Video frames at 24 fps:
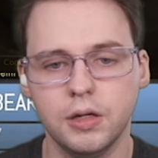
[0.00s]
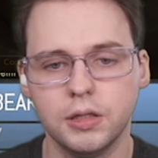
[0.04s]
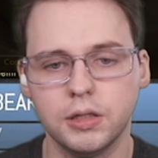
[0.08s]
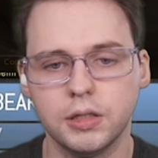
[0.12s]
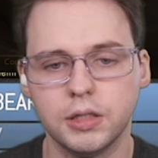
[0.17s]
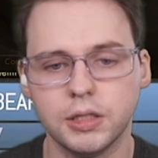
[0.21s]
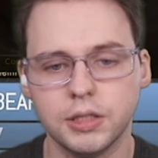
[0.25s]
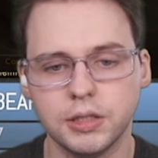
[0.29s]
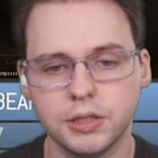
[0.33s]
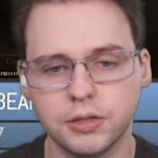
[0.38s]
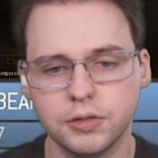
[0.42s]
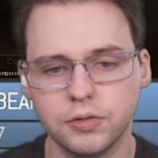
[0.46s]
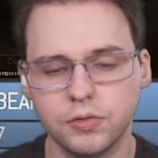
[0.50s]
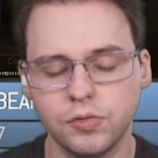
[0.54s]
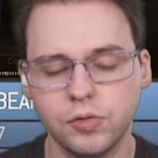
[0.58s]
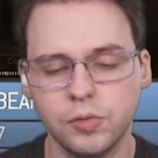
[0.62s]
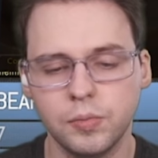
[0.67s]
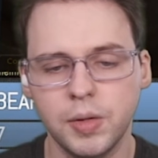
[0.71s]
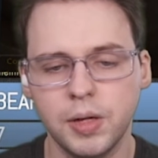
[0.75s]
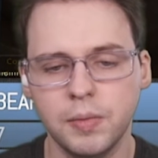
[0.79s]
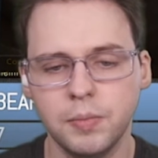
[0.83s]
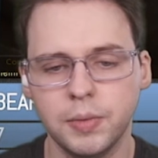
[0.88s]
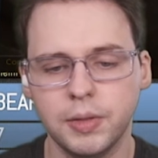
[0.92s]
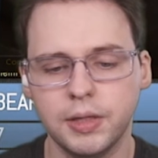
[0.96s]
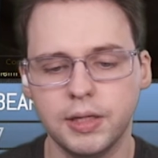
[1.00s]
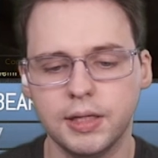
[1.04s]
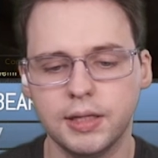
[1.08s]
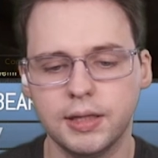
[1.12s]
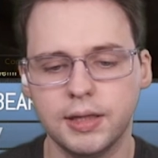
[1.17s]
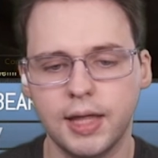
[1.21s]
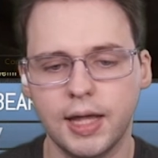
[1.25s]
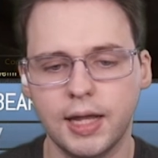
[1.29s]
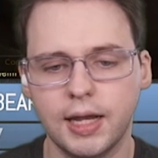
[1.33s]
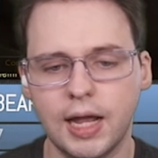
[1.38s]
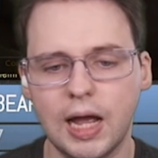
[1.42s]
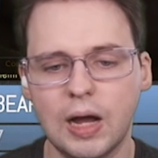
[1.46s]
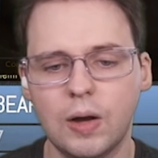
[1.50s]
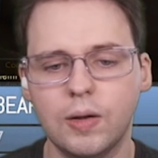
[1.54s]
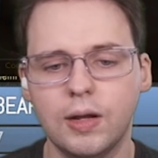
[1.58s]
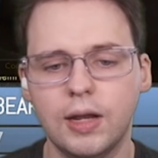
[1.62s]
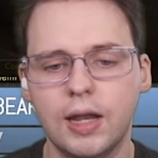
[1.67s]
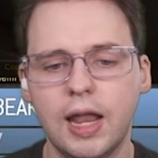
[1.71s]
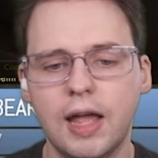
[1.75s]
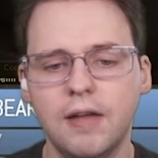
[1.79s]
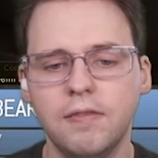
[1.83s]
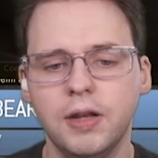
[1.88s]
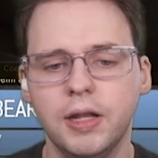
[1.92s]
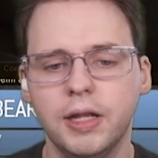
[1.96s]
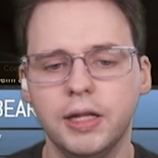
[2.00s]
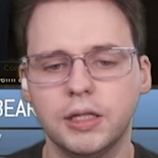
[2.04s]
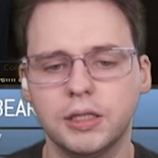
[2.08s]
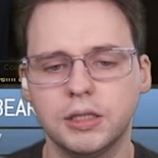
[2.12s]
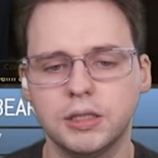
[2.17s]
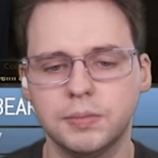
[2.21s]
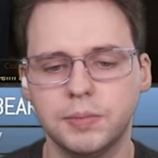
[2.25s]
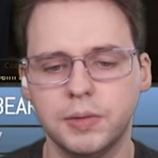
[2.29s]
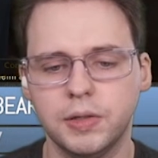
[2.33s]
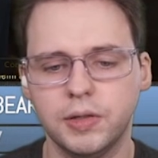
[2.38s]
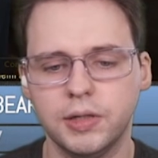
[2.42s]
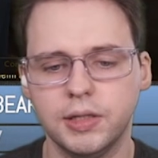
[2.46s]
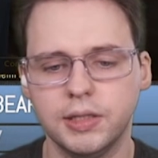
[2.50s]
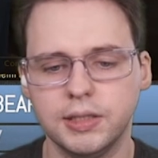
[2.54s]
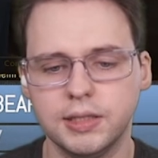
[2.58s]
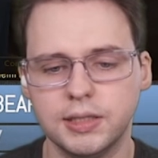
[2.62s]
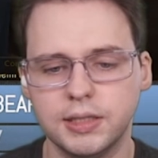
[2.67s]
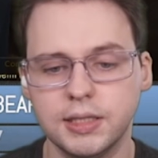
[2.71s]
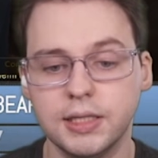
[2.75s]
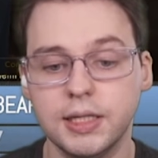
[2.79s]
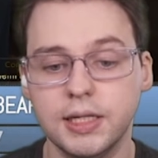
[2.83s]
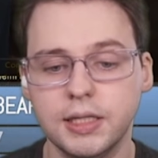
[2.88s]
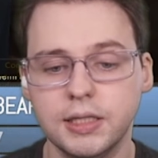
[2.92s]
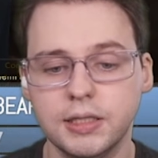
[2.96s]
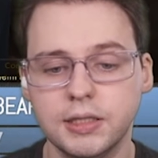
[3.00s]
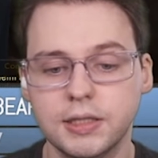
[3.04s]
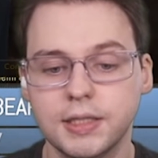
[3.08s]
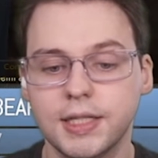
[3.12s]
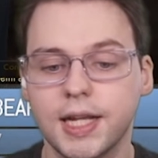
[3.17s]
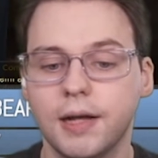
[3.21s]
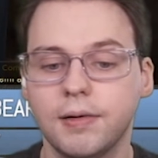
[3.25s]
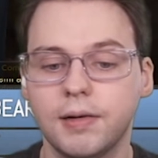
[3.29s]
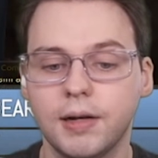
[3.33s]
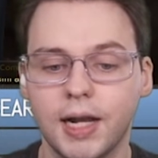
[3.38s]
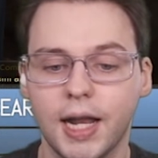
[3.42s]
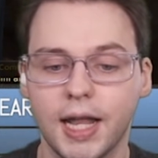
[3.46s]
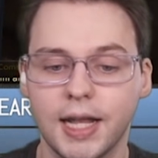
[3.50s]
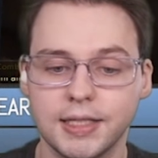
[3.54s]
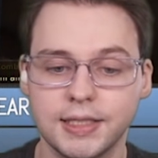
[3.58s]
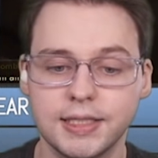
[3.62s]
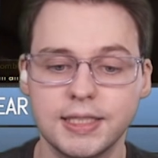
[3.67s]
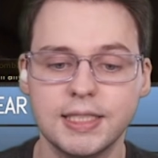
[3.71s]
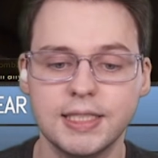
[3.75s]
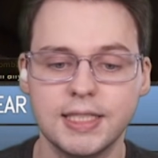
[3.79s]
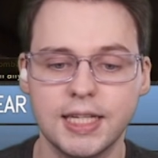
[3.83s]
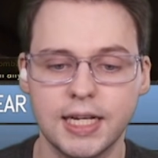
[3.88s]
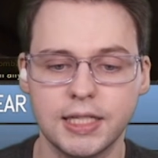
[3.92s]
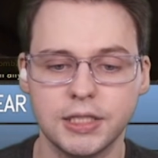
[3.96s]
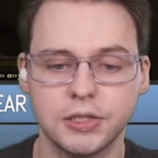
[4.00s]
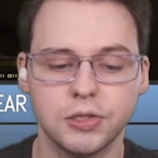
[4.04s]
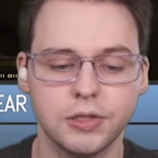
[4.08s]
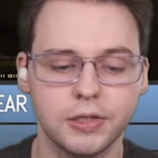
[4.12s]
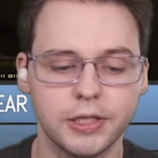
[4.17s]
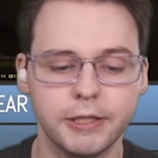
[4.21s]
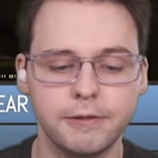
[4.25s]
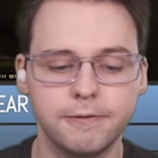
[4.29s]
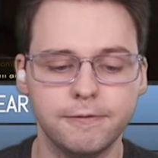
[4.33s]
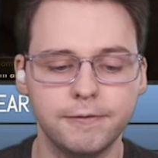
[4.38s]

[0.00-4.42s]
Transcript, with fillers: Because remember that our leveling experience in Shadowlands is actually